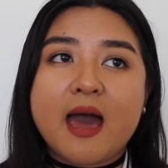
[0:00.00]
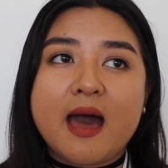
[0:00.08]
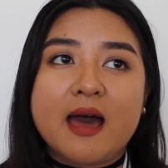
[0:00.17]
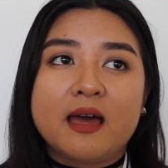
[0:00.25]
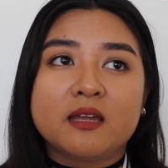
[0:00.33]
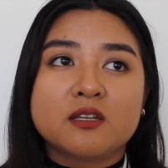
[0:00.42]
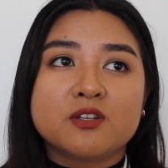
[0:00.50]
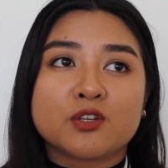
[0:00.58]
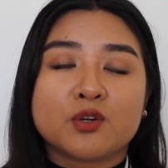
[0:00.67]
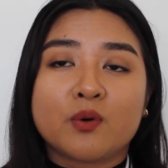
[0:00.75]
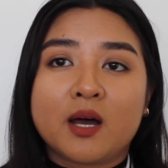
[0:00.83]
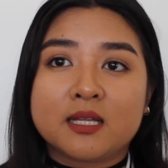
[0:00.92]
and
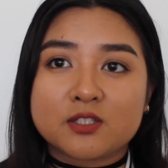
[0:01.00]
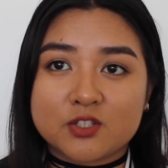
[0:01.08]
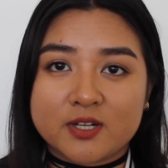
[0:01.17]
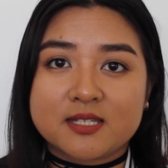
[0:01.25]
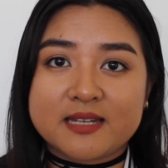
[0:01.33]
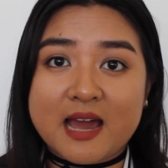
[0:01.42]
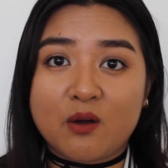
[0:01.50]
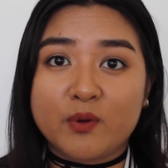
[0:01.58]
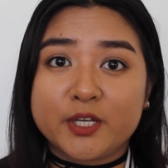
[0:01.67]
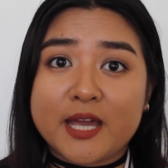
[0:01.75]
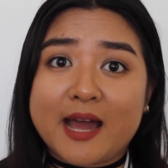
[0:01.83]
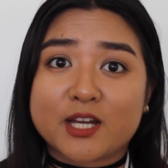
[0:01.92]
you aren't stressed out
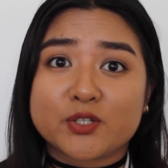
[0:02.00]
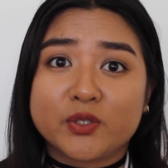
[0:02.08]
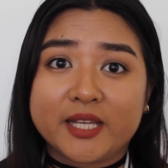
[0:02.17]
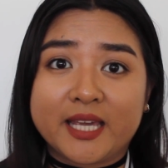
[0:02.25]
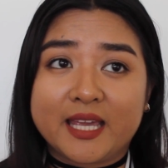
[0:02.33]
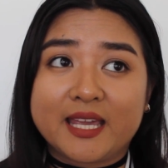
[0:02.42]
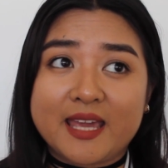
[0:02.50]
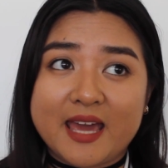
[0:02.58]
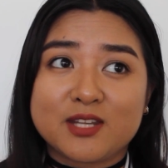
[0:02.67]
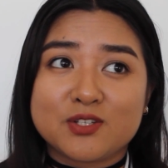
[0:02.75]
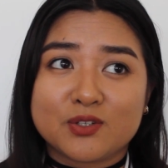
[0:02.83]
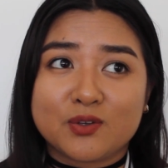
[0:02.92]
when you actually
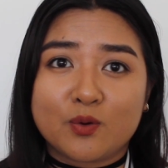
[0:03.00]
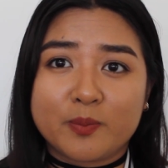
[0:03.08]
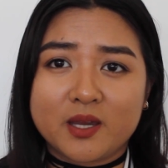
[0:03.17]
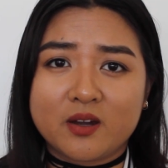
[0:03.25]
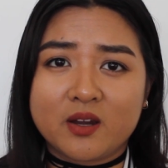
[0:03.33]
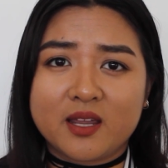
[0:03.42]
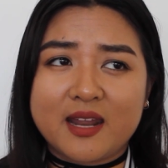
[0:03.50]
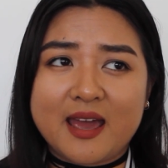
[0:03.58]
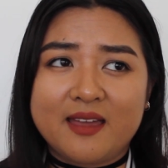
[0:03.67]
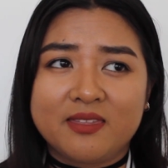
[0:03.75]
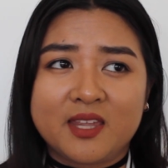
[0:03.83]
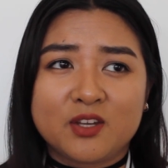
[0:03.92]
get your period,
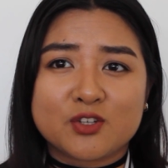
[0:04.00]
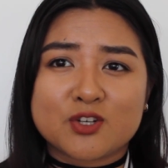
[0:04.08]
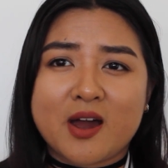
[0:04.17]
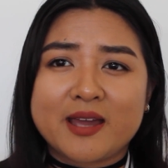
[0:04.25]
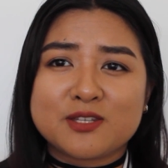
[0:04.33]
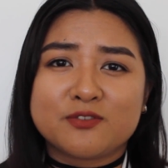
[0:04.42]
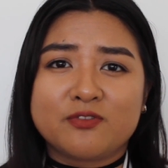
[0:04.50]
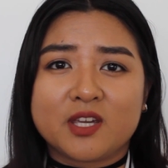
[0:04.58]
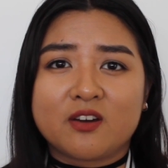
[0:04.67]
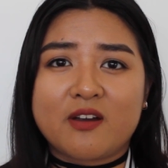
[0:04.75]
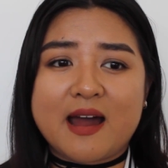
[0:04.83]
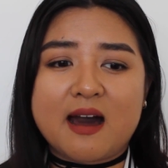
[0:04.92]
and then you're trying to
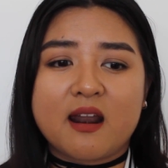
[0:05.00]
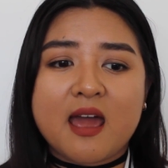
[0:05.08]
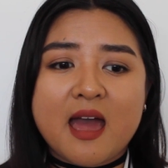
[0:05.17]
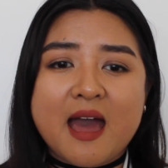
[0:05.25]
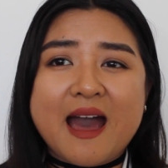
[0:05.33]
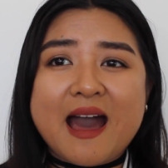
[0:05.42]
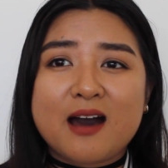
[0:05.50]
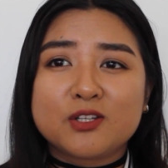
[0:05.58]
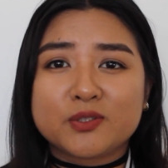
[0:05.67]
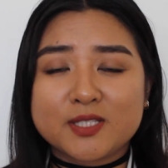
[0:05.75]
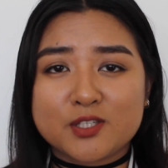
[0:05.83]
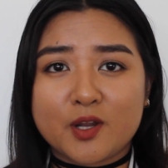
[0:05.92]
figure out how
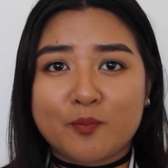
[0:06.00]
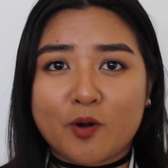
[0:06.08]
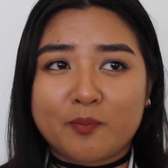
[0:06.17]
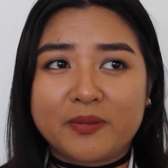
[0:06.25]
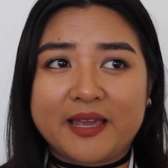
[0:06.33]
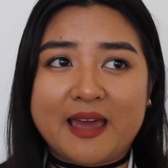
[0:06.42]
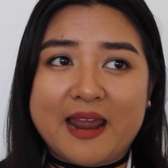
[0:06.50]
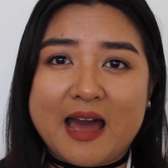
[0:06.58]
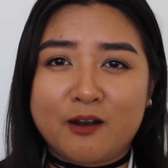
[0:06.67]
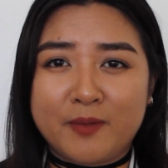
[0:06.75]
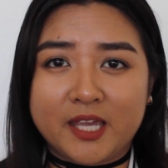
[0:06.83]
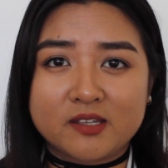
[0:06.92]
to insert it properly and
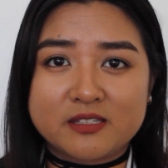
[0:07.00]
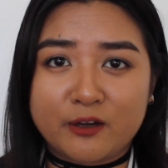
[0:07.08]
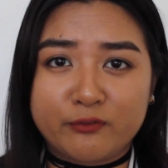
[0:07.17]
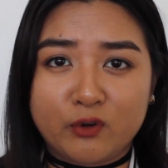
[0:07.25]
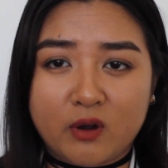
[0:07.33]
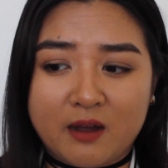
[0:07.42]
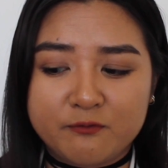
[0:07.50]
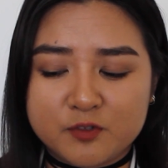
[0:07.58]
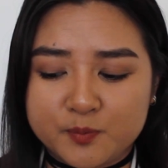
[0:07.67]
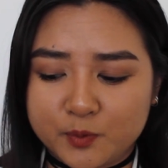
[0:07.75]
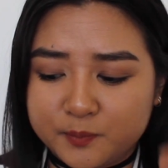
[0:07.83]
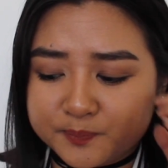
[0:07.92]
how to make yourself feel
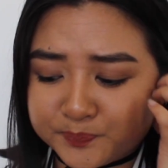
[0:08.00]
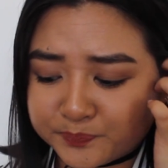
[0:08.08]
comfortable.